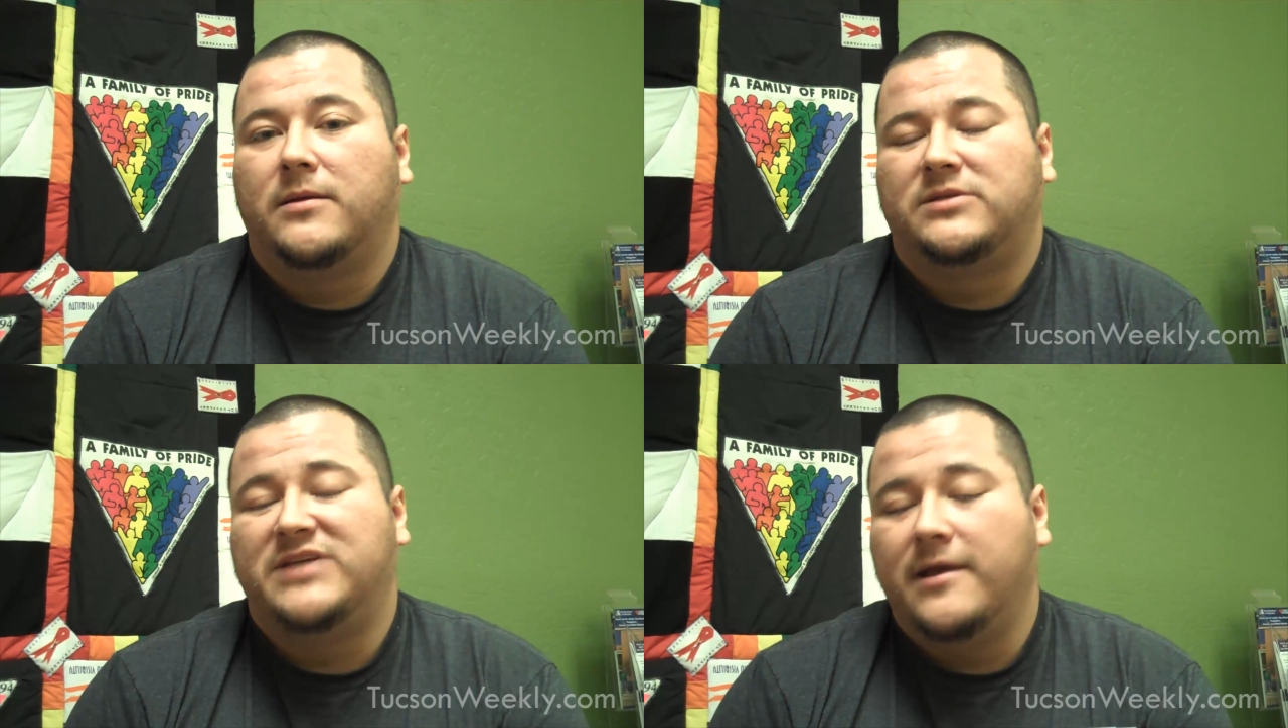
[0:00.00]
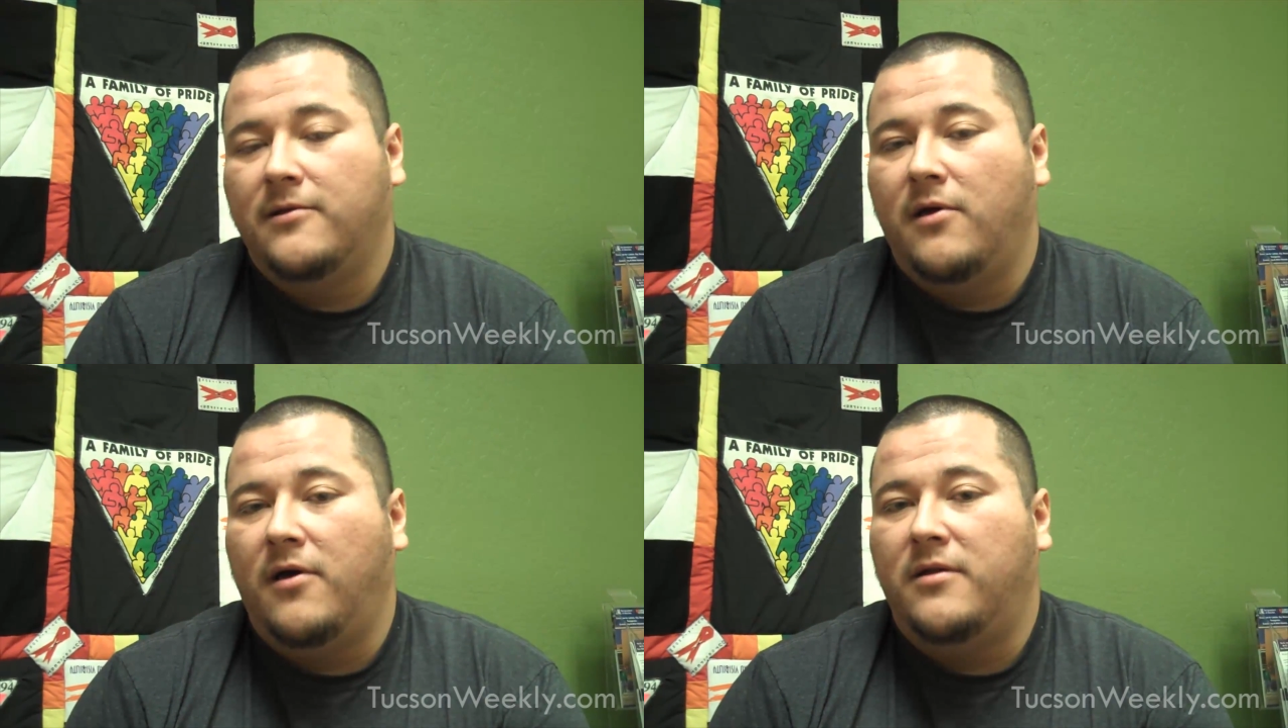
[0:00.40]

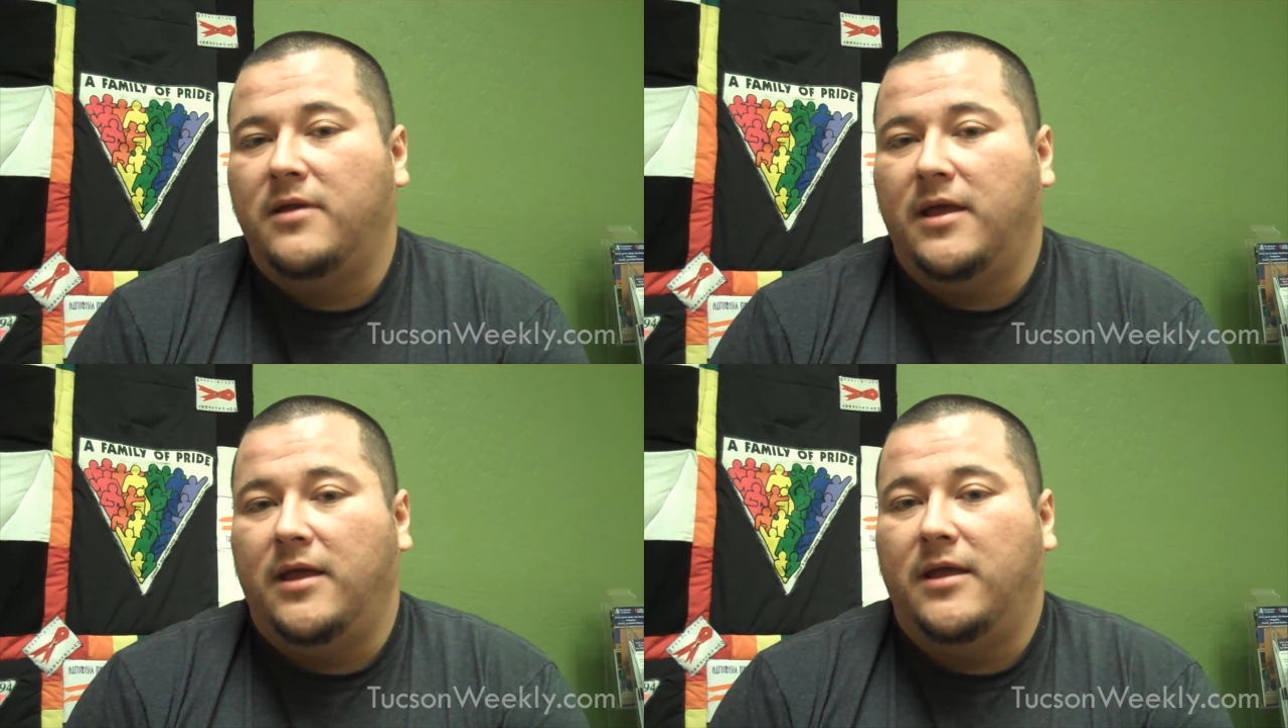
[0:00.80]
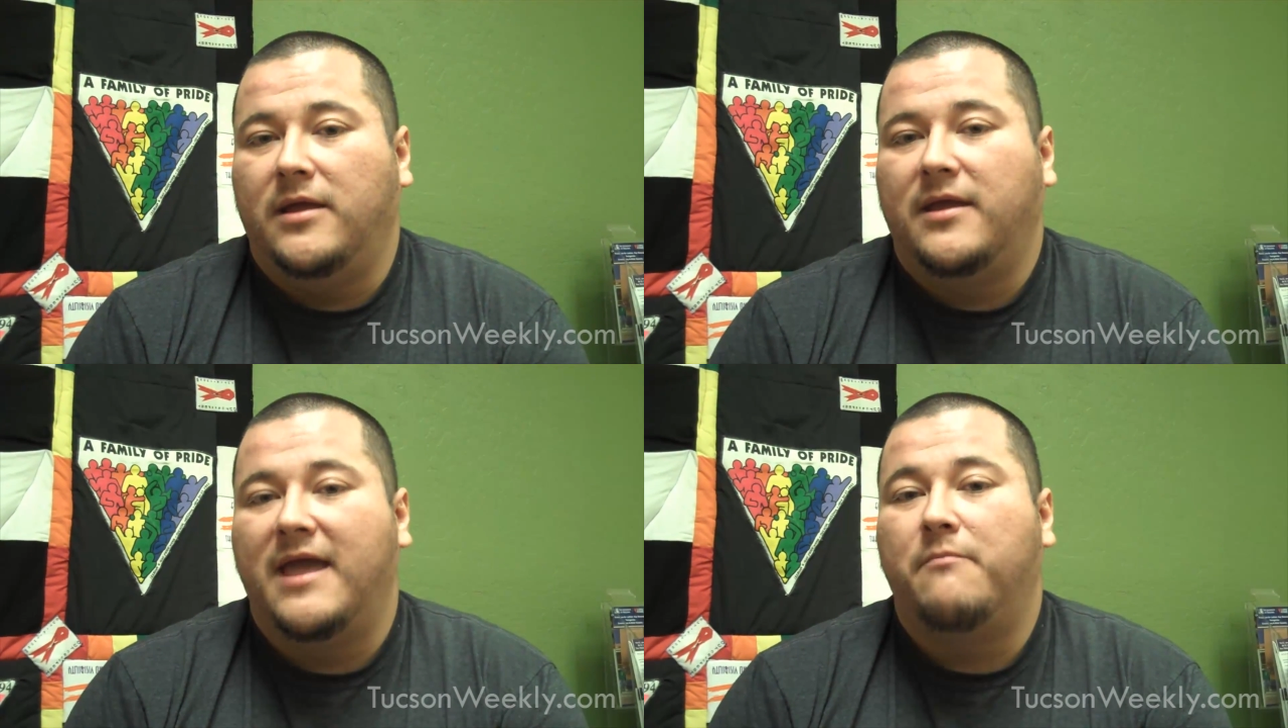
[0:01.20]
taken on
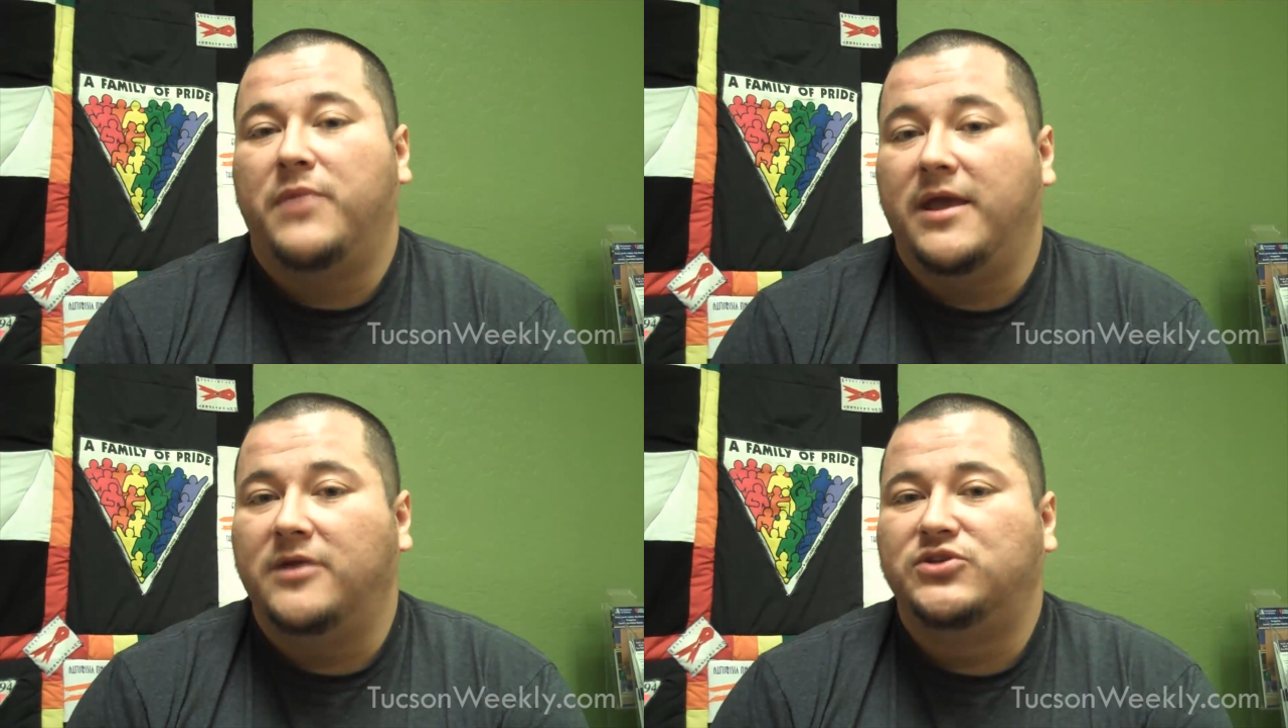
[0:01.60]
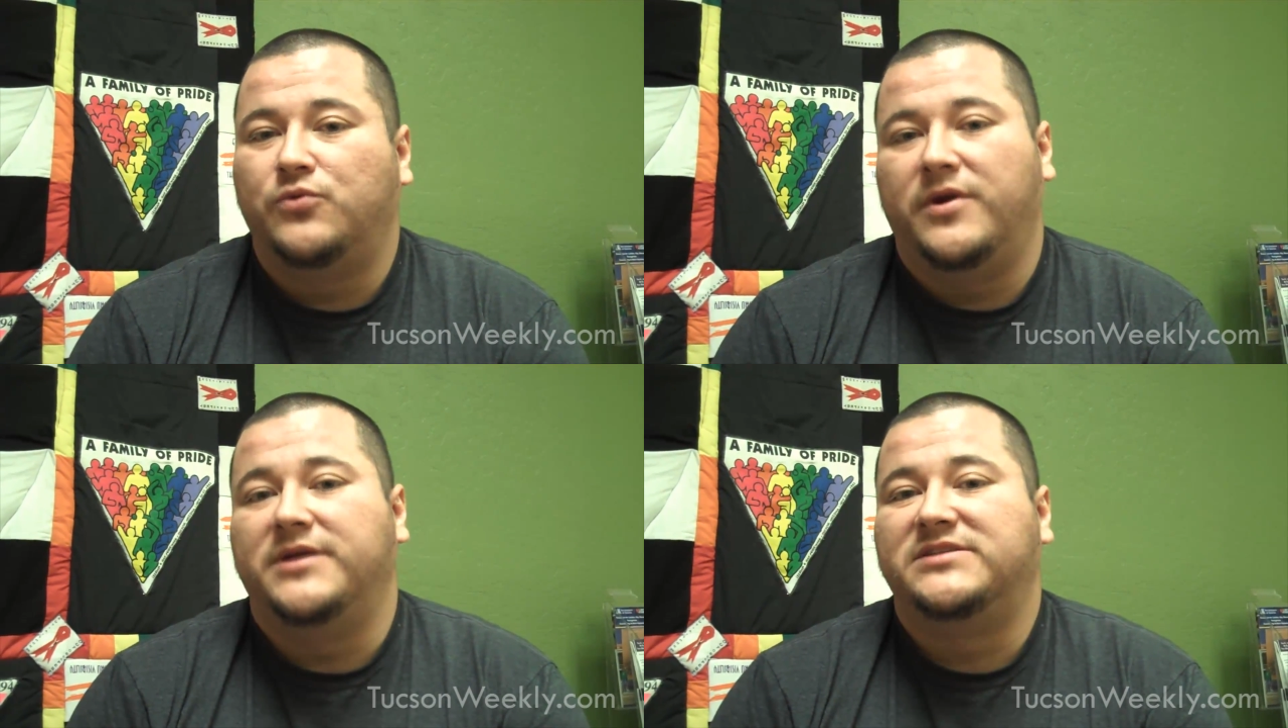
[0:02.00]
a campaign to
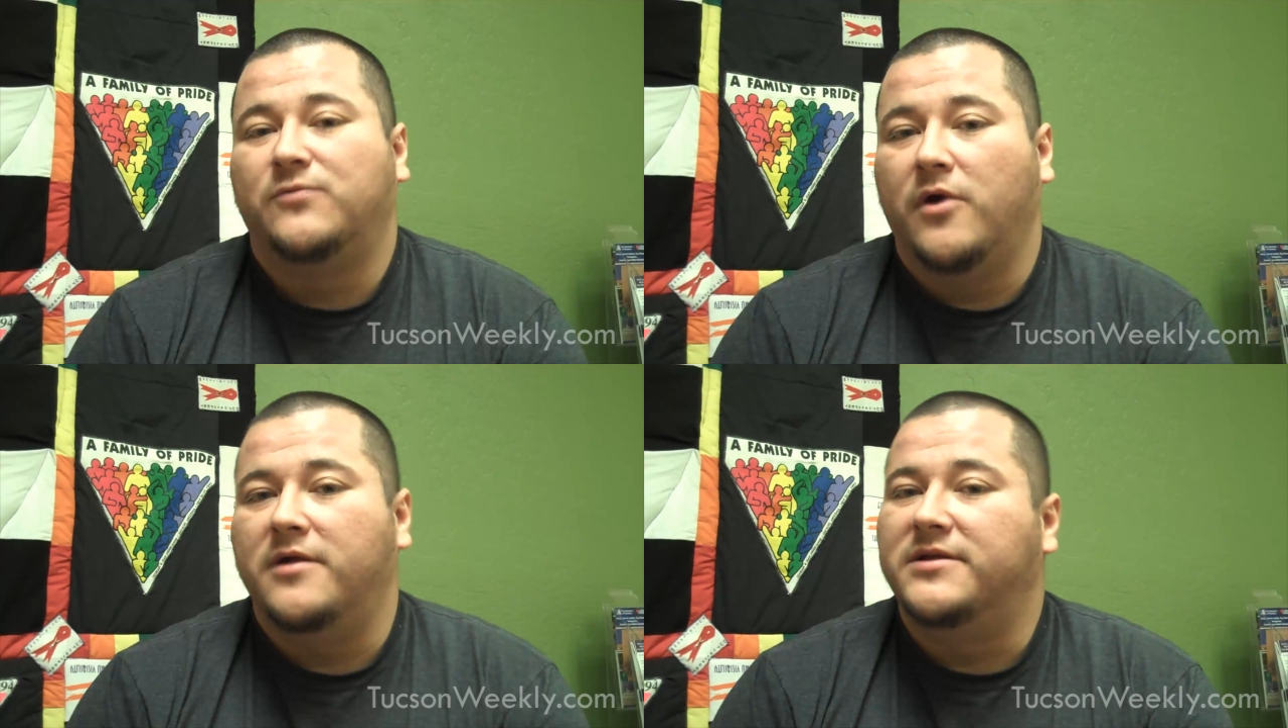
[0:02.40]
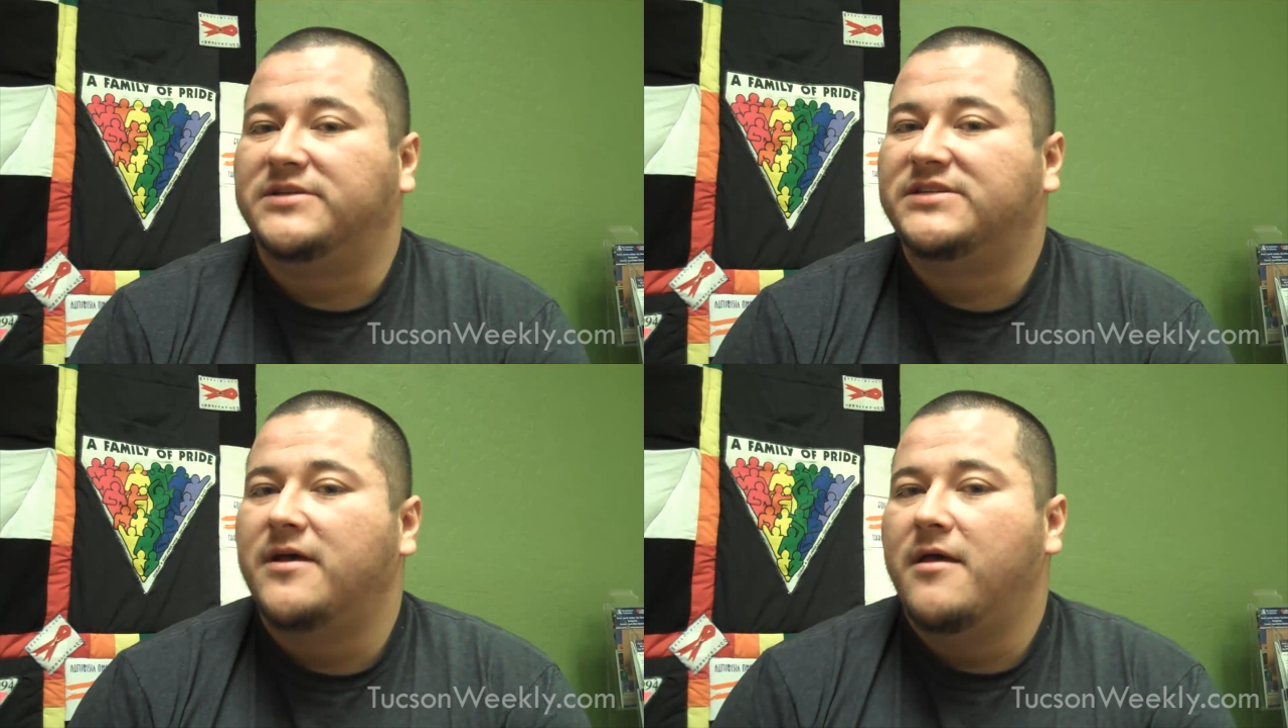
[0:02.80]
raise
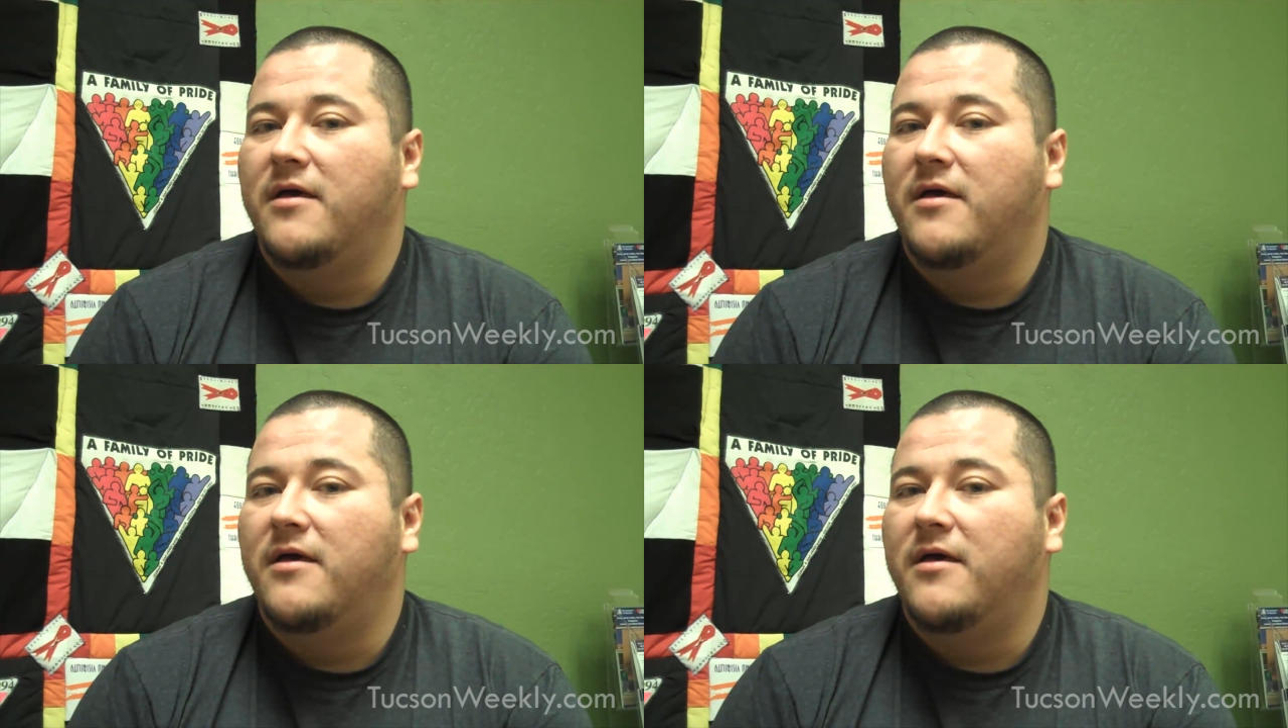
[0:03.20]
awareness